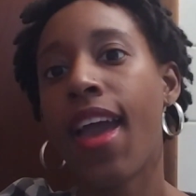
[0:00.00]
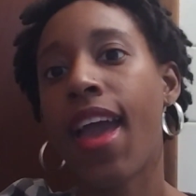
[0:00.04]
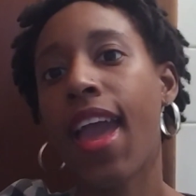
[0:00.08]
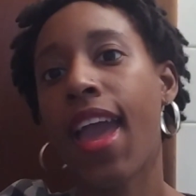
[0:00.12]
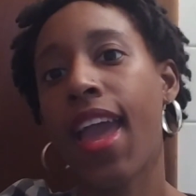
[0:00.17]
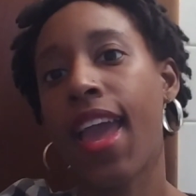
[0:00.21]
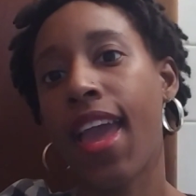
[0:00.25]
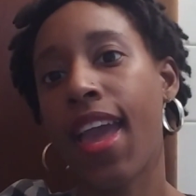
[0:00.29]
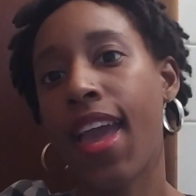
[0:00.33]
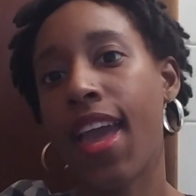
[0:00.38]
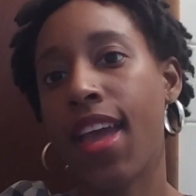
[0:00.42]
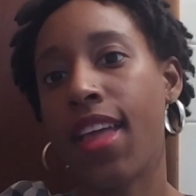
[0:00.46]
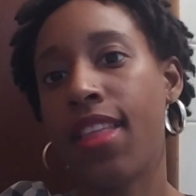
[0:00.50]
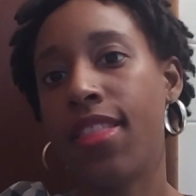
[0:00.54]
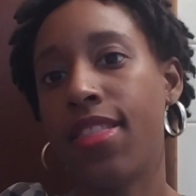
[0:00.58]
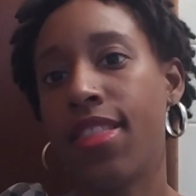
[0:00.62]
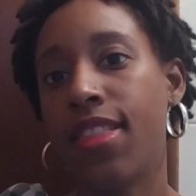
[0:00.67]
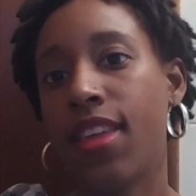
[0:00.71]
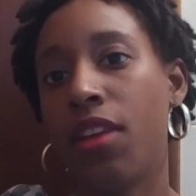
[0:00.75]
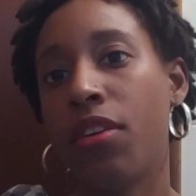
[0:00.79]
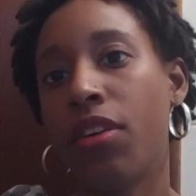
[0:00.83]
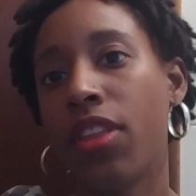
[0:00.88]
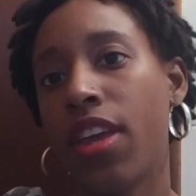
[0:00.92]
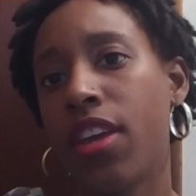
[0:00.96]
And
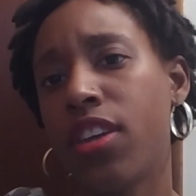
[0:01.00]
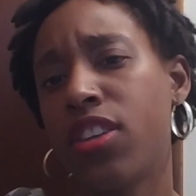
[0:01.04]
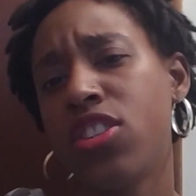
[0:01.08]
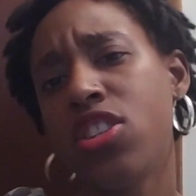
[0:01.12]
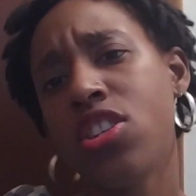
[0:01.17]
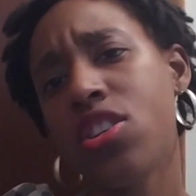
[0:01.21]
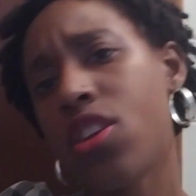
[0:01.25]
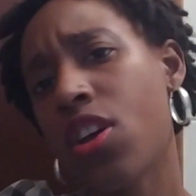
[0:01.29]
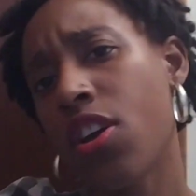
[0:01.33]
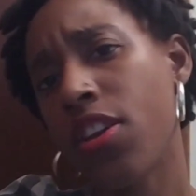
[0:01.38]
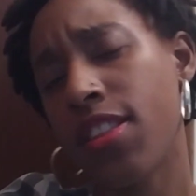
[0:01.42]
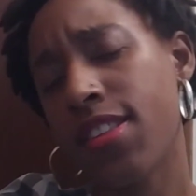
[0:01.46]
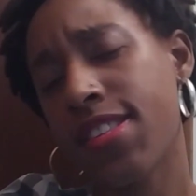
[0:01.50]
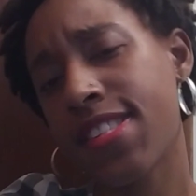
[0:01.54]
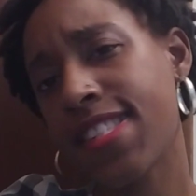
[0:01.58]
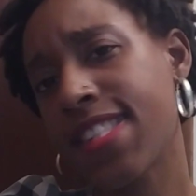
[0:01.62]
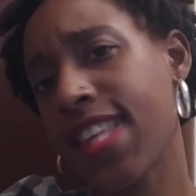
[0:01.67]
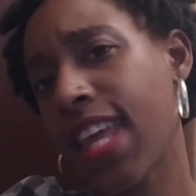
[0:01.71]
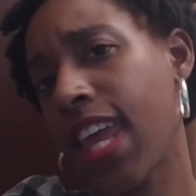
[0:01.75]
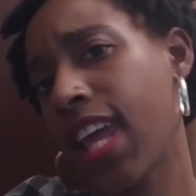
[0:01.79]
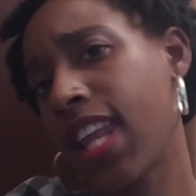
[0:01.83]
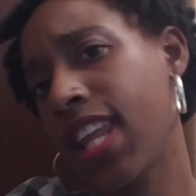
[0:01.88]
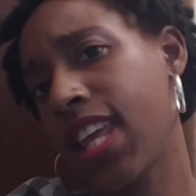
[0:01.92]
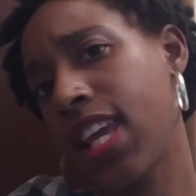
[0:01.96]
they were like, "Do you know this is
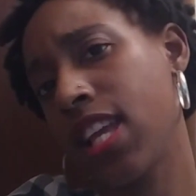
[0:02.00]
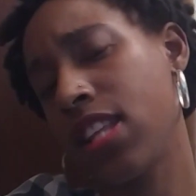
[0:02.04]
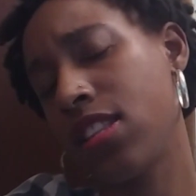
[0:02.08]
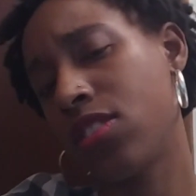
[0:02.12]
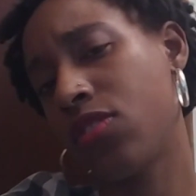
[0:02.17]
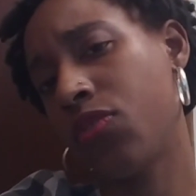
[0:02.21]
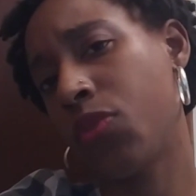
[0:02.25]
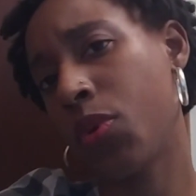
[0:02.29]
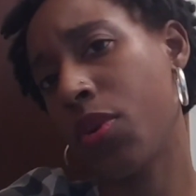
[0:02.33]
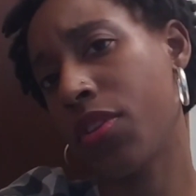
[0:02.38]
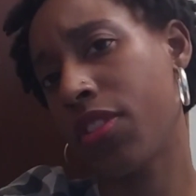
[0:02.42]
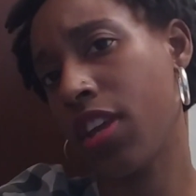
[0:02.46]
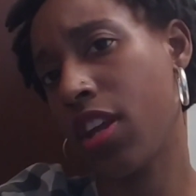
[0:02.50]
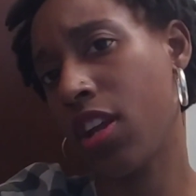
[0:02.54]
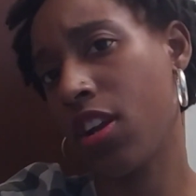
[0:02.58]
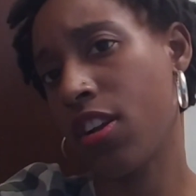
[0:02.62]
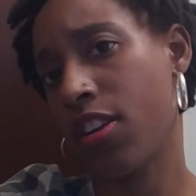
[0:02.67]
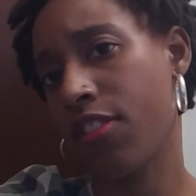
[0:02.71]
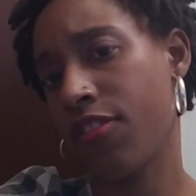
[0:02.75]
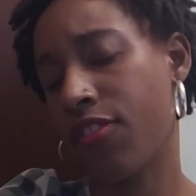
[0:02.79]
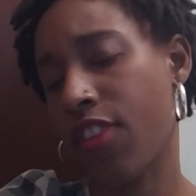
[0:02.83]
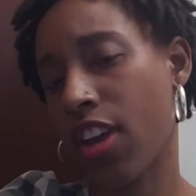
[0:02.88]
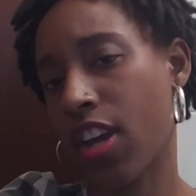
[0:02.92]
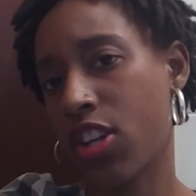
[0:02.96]
Anakin's fourth ear
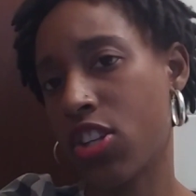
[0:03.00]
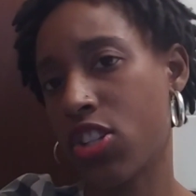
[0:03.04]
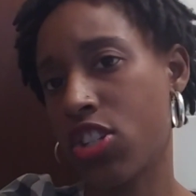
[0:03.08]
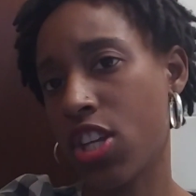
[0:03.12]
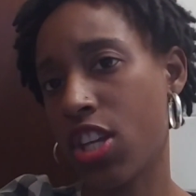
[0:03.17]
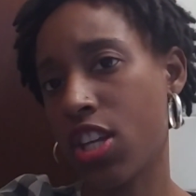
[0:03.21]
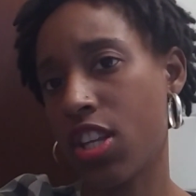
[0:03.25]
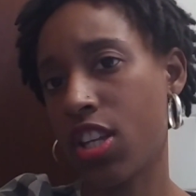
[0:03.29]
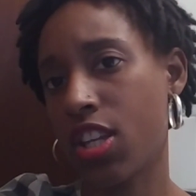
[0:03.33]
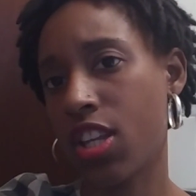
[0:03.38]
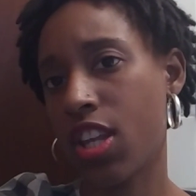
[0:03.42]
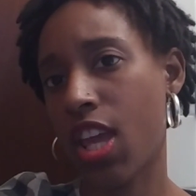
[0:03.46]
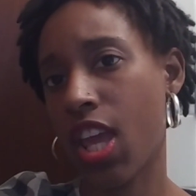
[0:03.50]
infection?